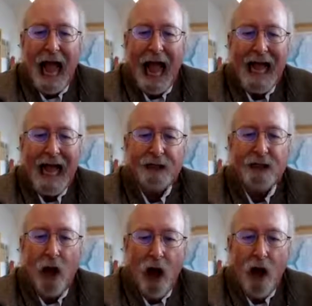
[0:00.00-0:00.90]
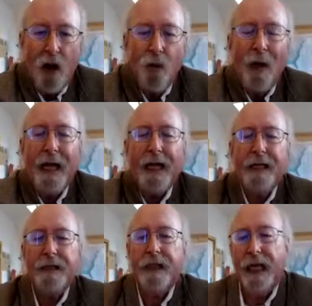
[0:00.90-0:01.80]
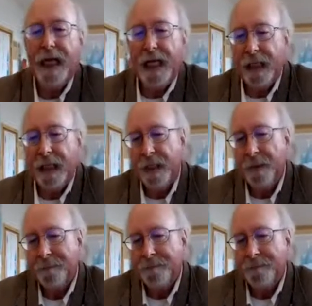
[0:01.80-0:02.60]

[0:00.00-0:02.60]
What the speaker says: As always in